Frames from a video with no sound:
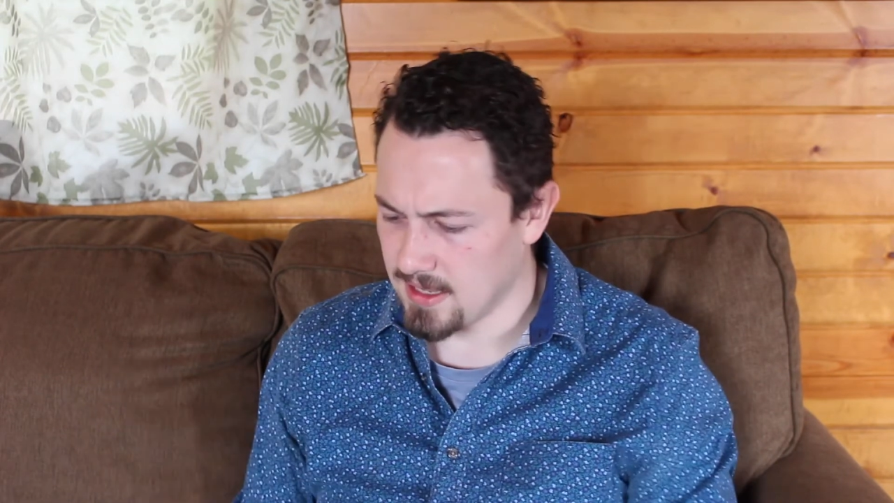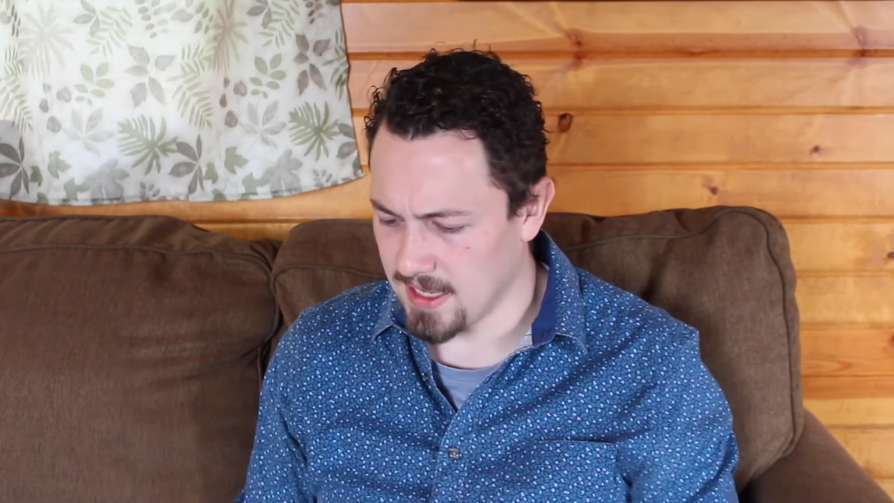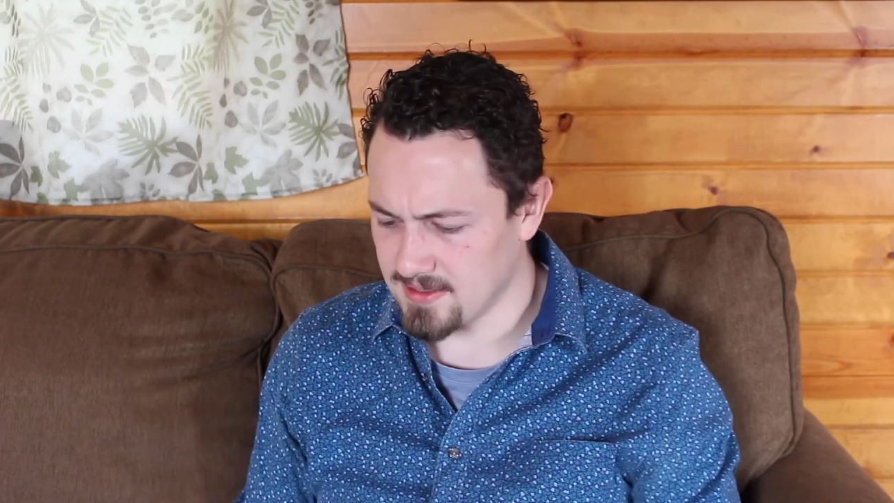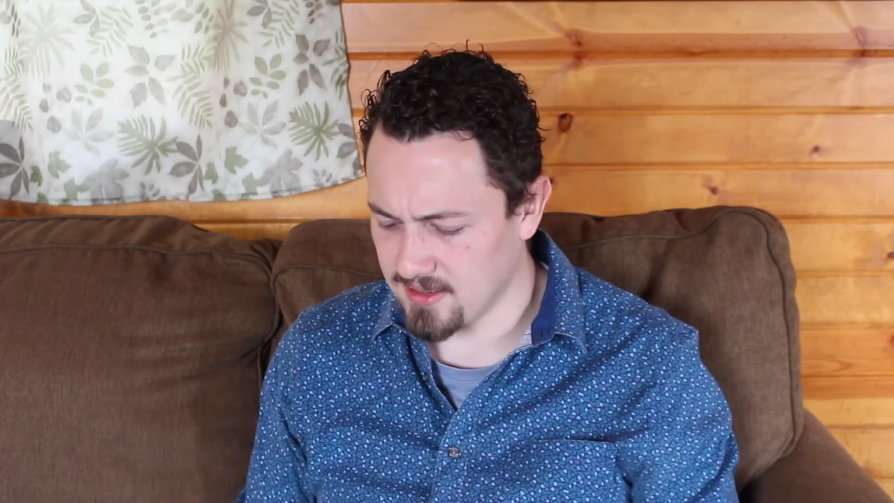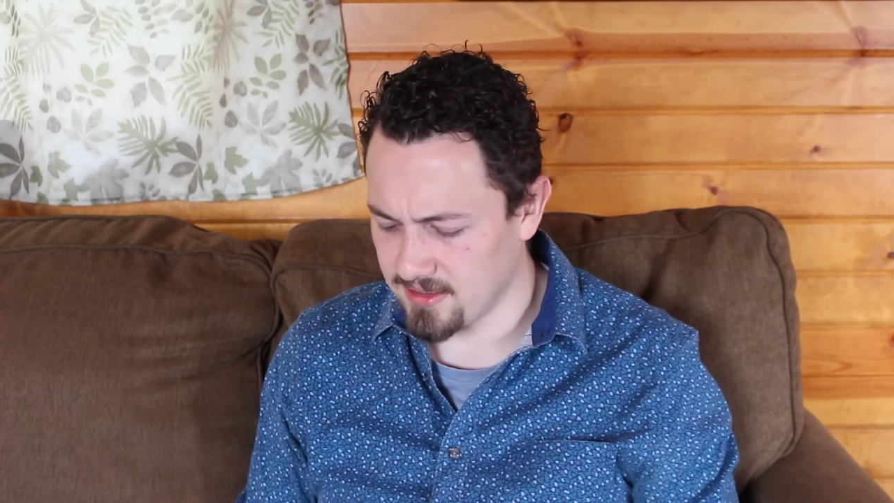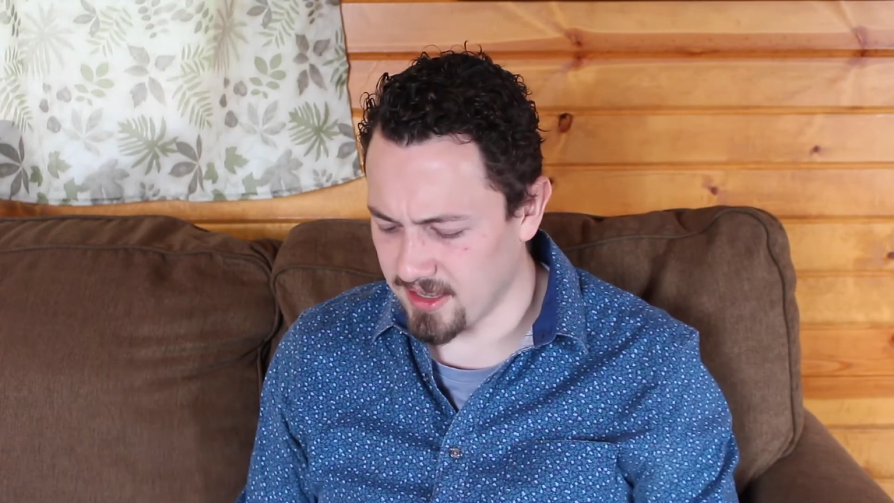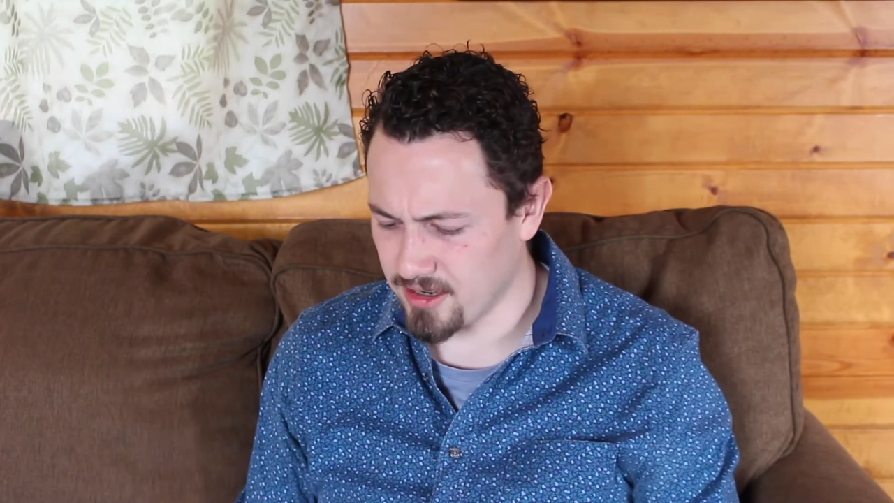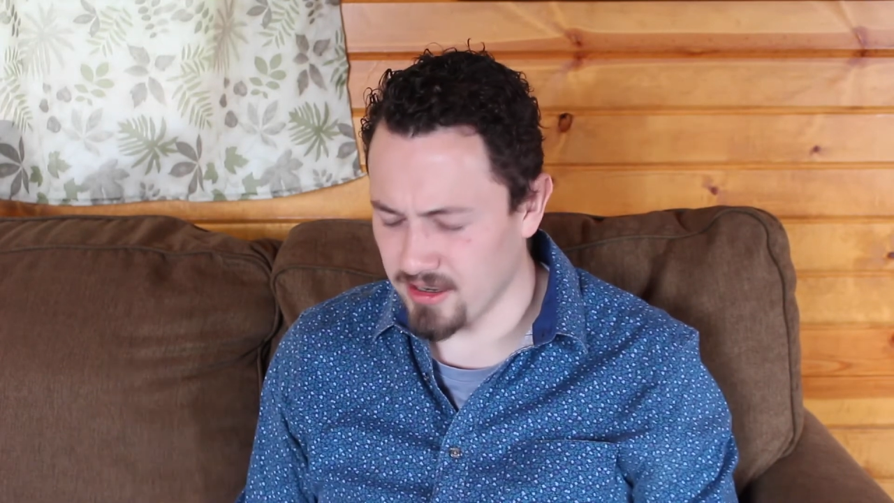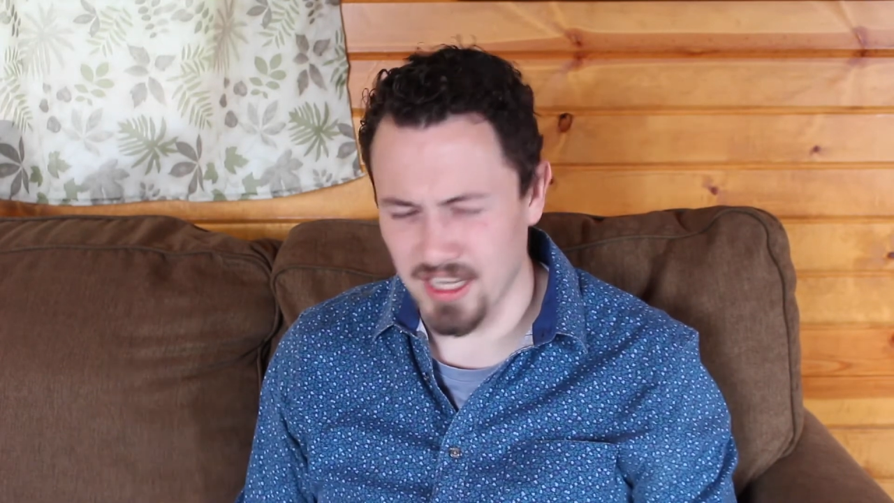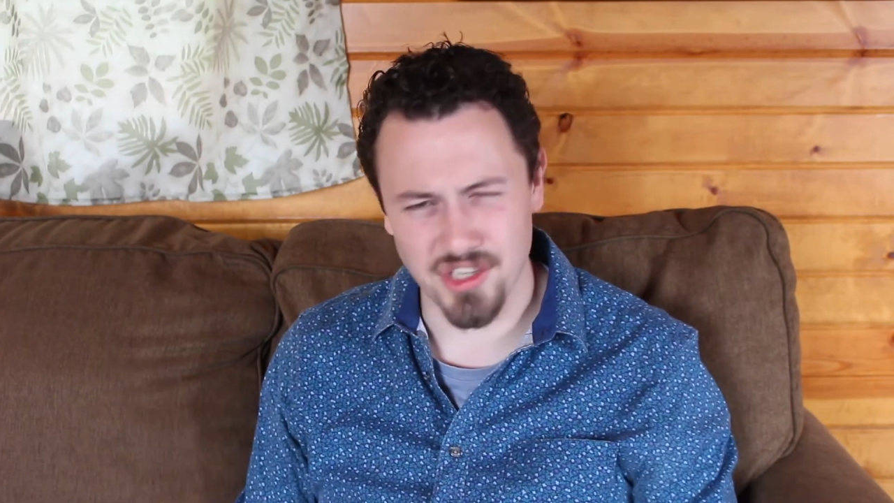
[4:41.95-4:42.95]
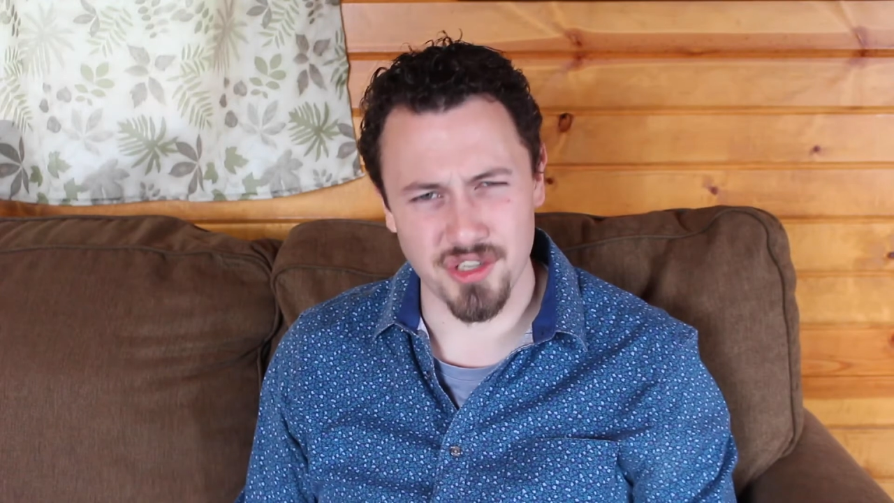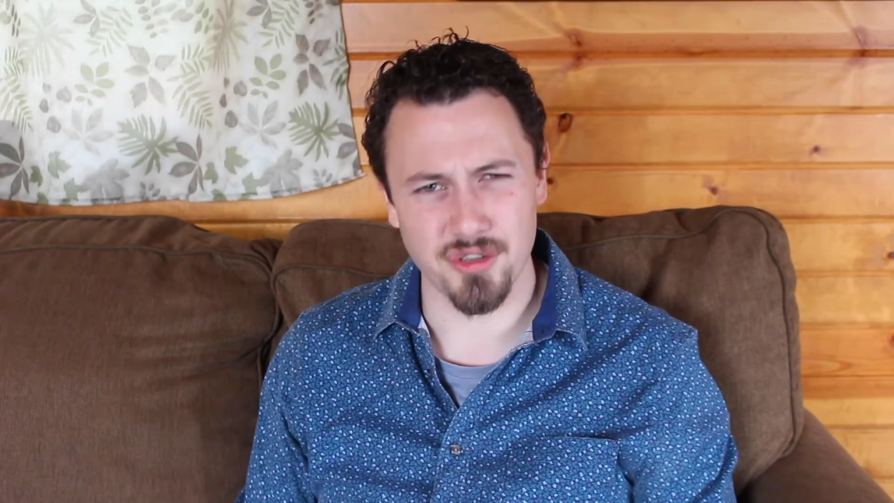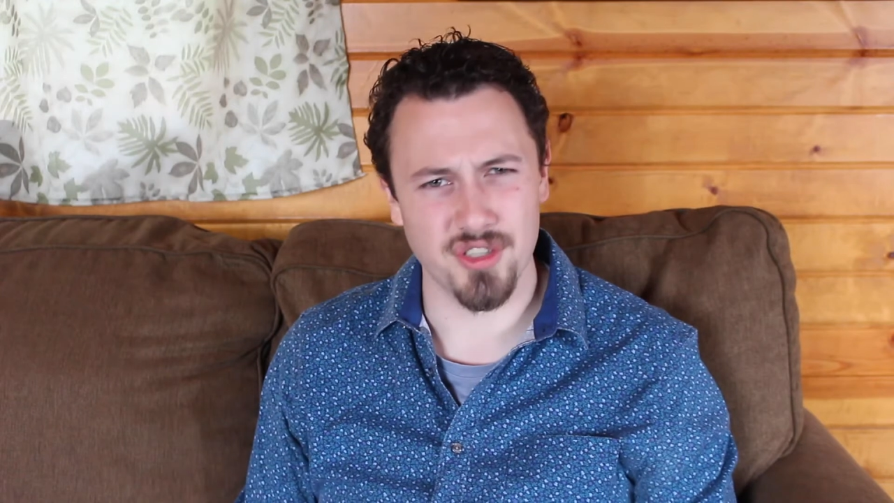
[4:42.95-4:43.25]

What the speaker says: It's a thicker issue,